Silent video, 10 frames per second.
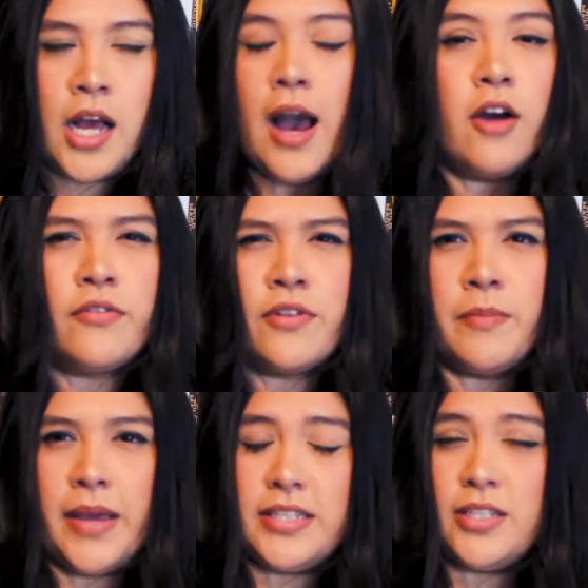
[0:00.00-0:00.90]
However, the
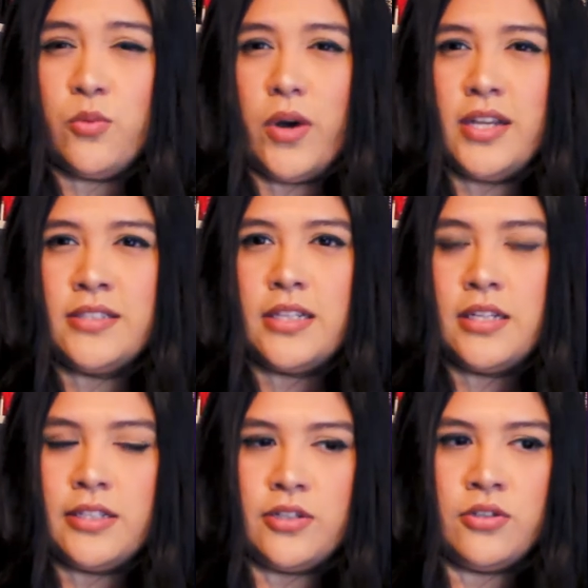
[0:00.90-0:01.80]
pacing was a
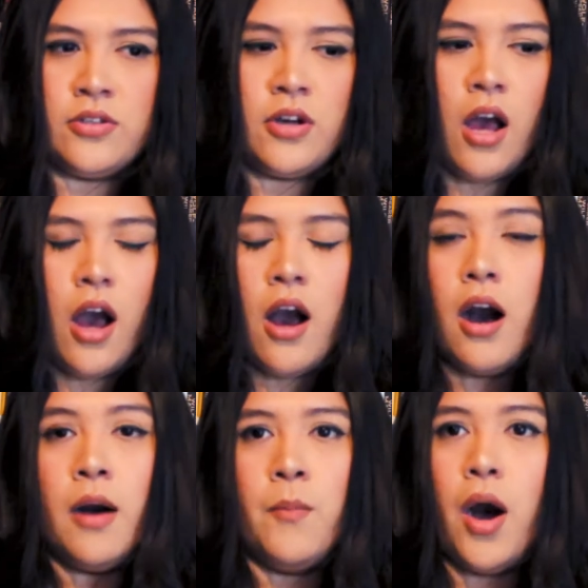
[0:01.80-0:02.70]
little
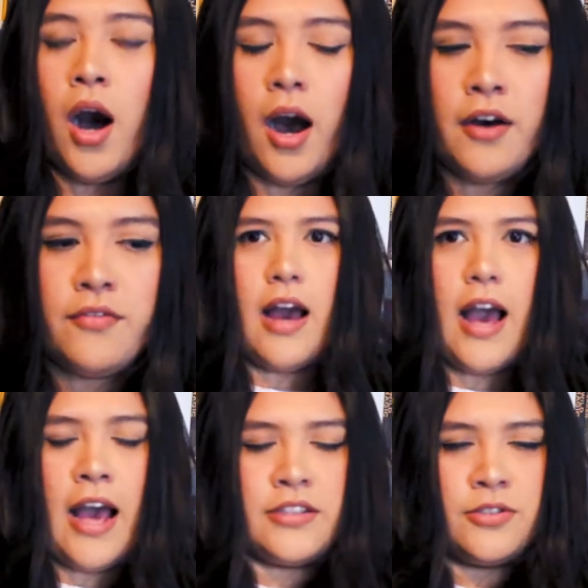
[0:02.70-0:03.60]
um, off.
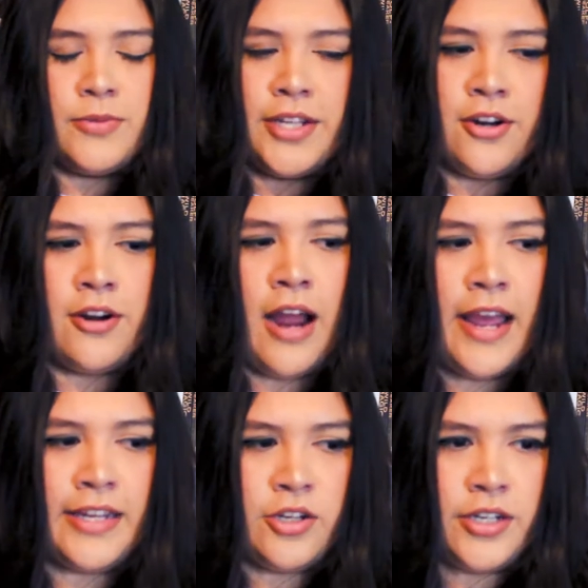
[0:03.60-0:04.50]
As a reader,
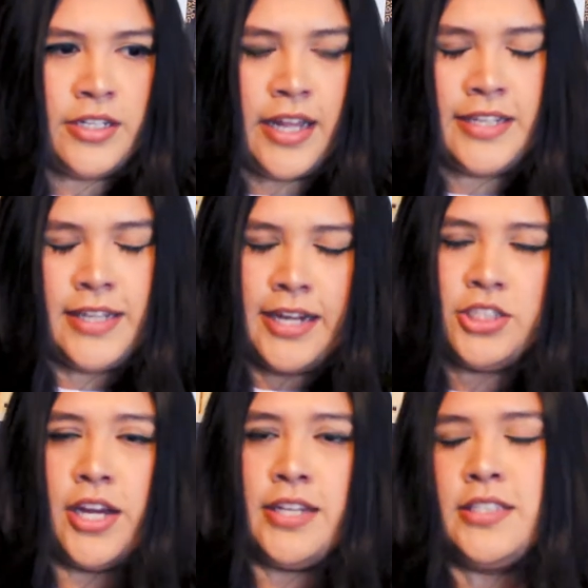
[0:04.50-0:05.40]
I couldn't like
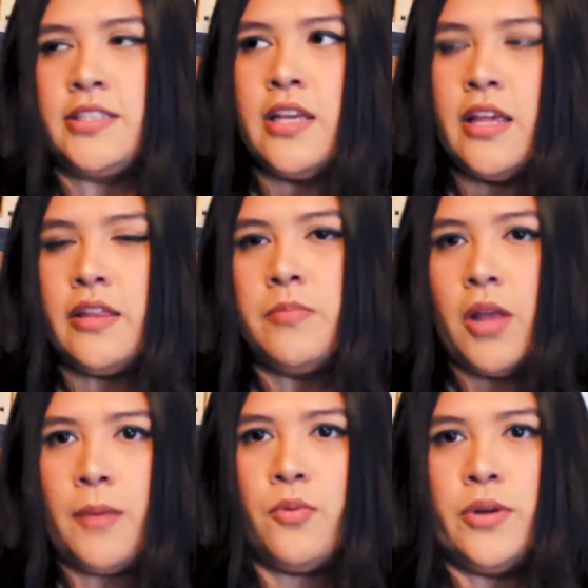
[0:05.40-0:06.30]
digest the
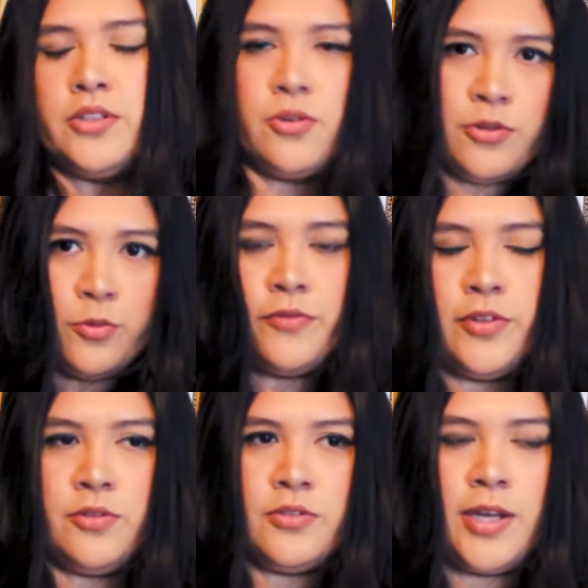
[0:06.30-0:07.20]
plot points or the
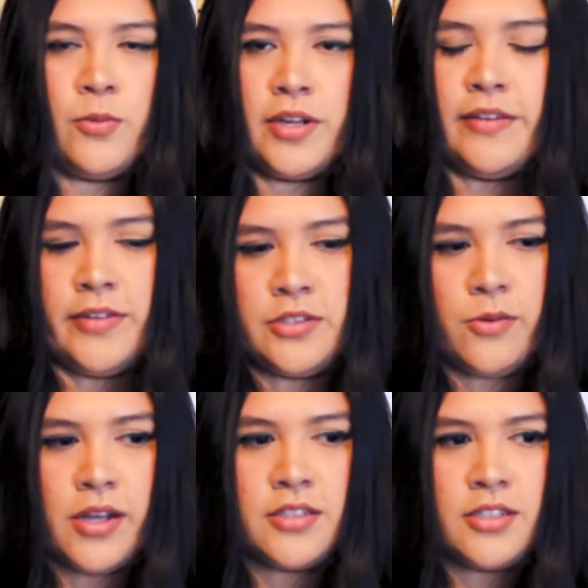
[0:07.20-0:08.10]
reveals that were given to
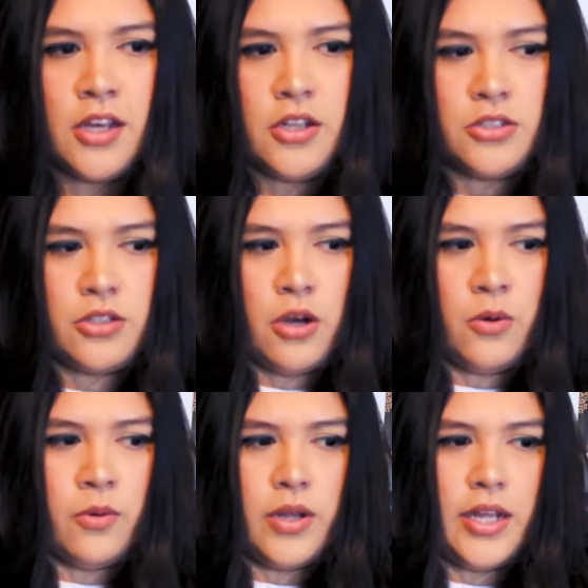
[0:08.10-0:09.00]
us.
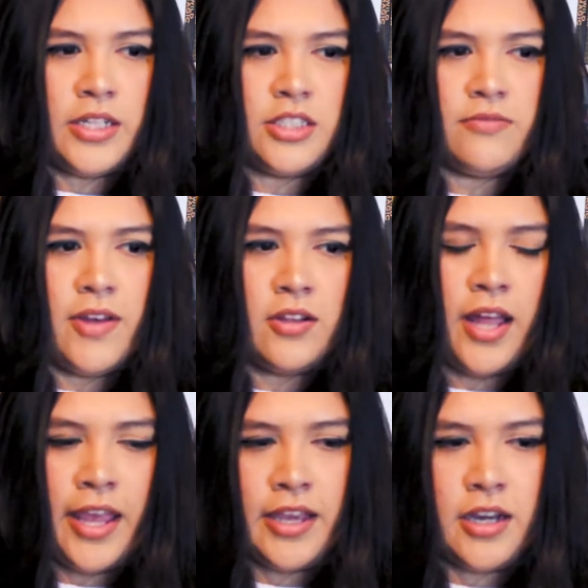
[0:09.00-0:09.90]
So it just felt
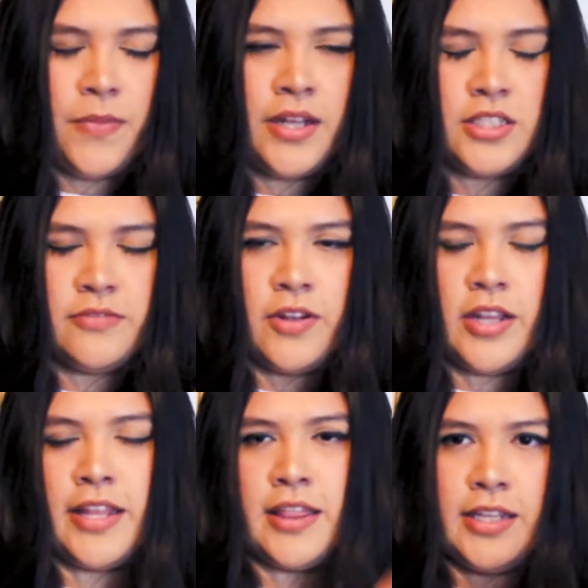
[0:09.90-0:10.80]
like it just felt
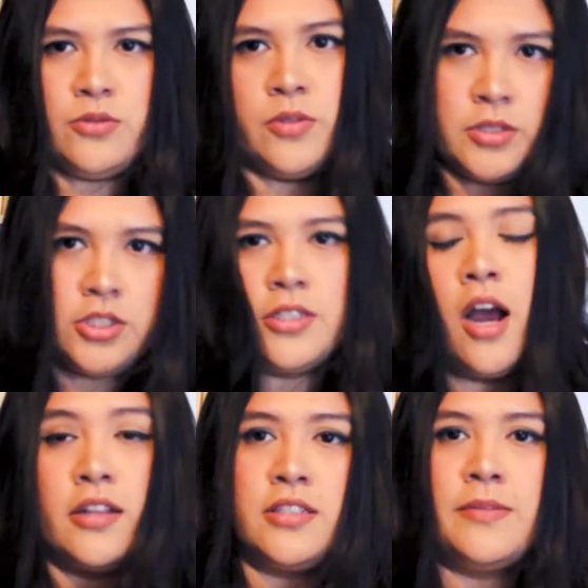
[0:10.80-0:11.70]
like things were just
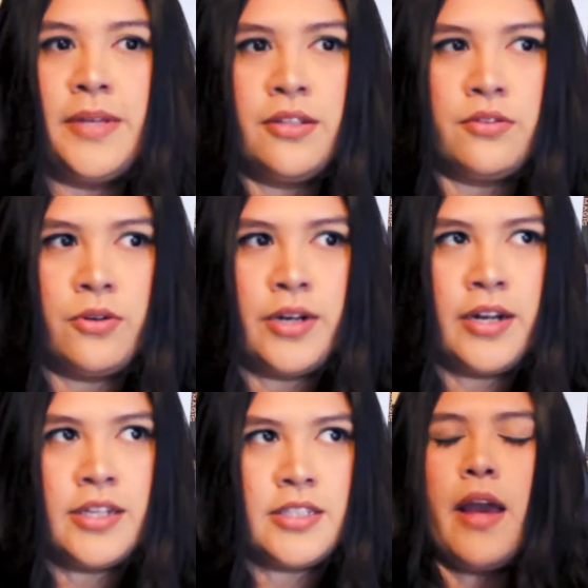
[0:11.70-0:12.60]
constantly being thrown at
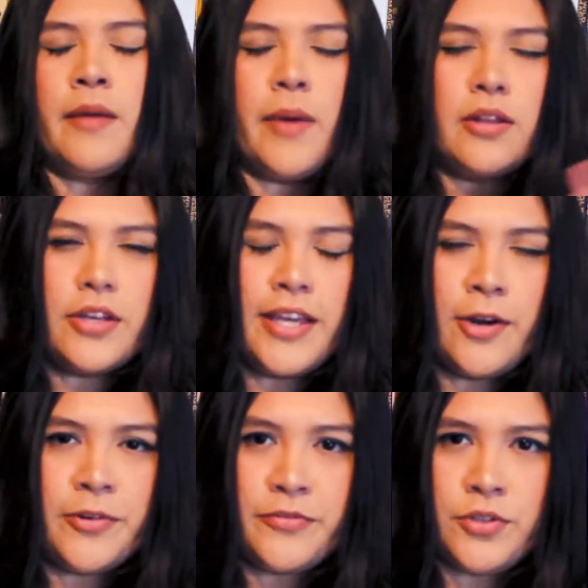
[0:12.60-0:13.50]
us. And by looking at
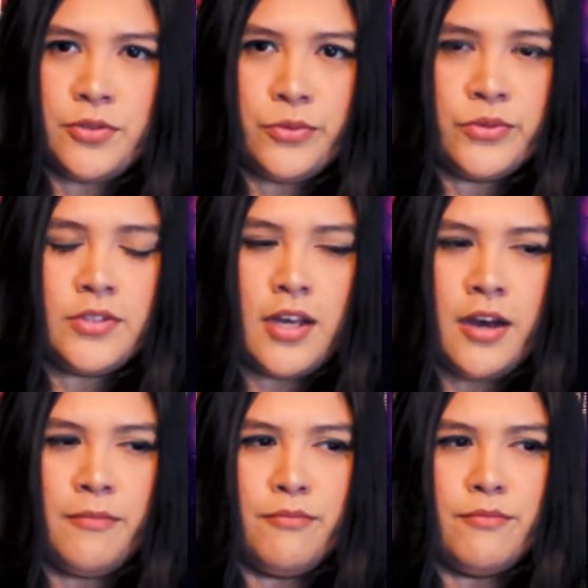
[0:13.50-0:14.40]
reviews,
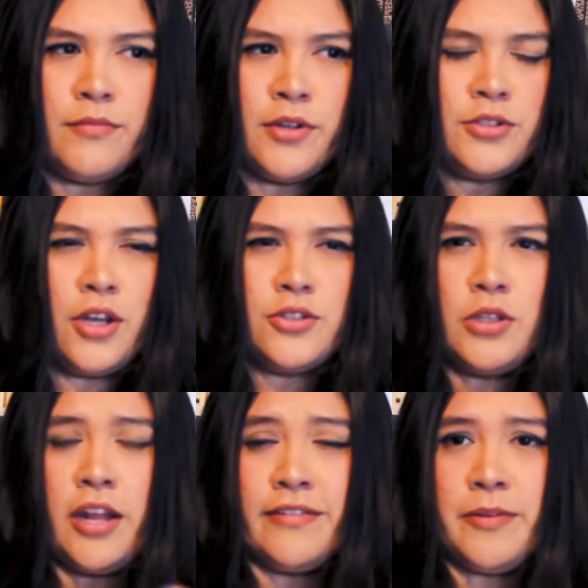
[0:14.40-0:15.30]
um, there's also a
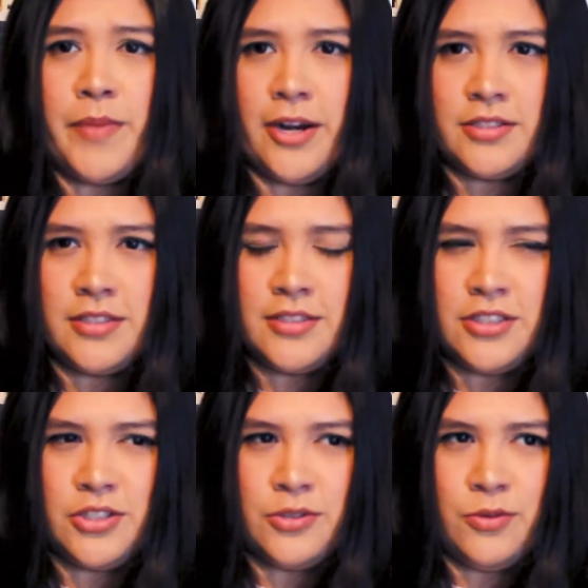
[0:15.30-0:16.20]
lot of
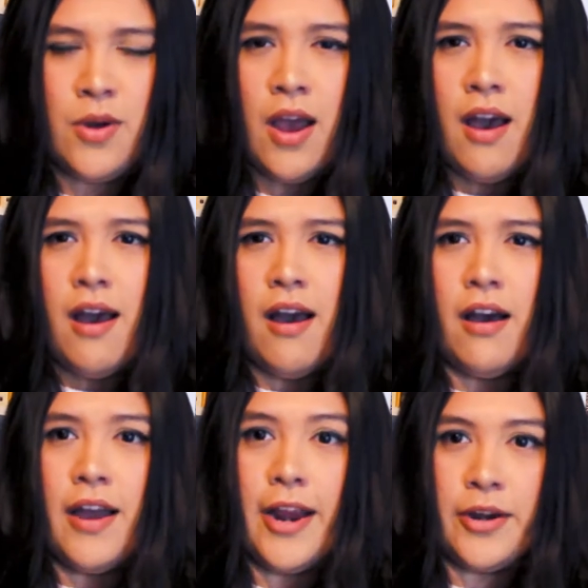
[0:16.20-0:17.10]
comparisons to
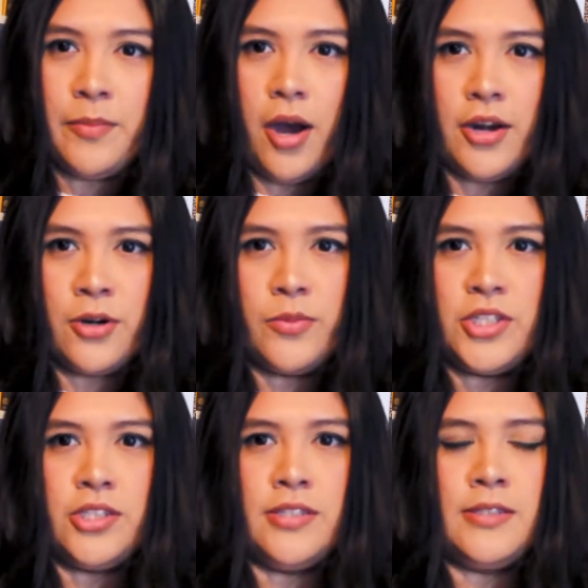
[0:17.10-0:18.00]
uh, Harry Potter,
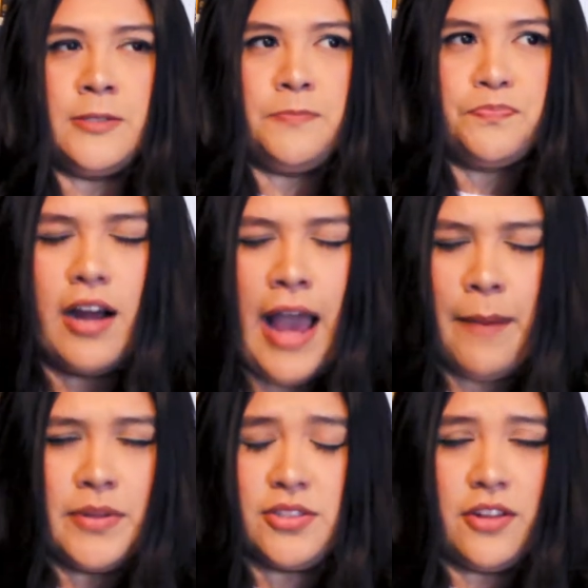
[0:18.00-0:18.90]
which is
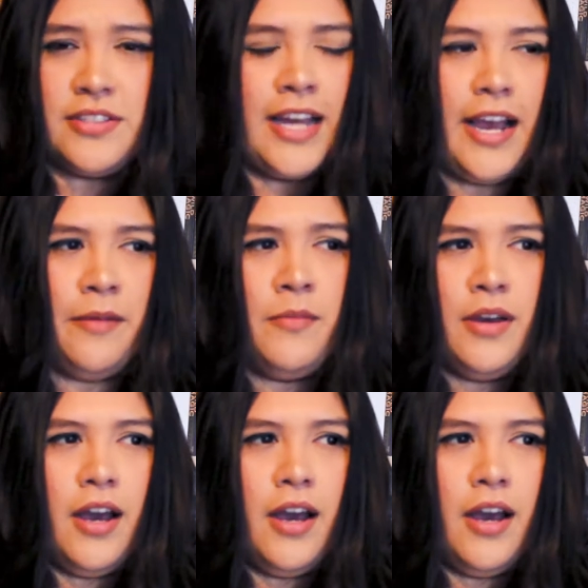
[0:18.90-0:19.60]
happens all the time.